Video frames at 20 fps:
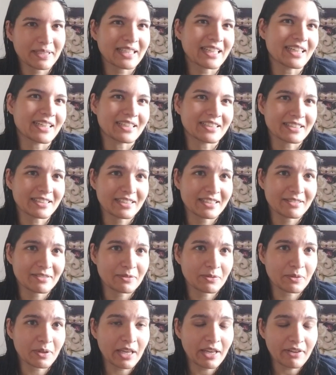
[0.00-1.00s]
But yeah,
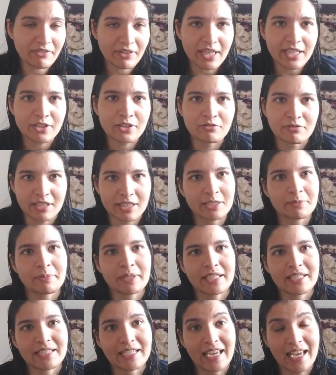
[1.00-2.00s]
if I could
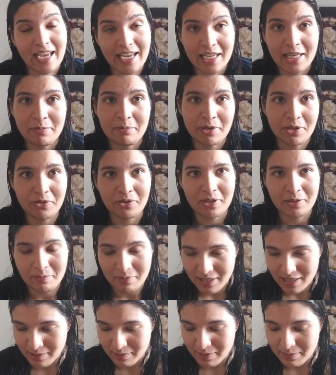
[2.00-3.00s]
recommend any
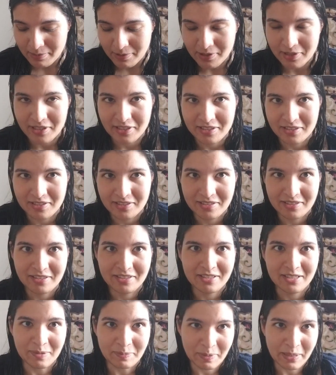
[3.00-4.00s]
Miyuki Miyabe book
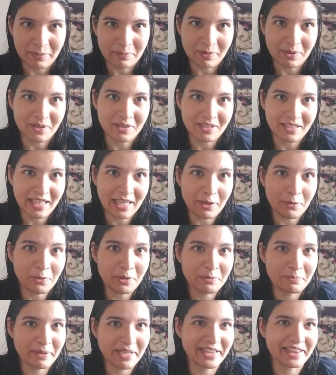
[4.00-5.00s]
to people,
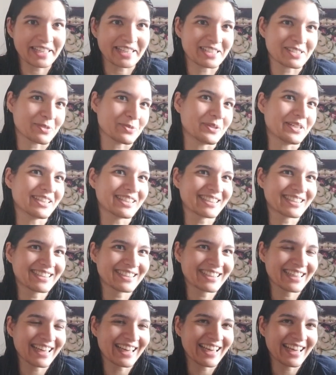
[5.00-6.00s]
it would be this
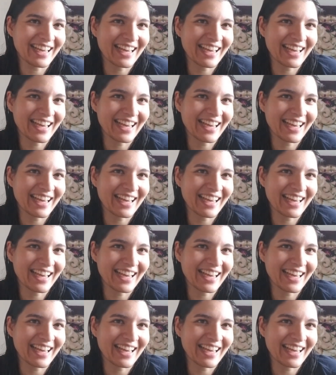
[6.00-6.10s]
one.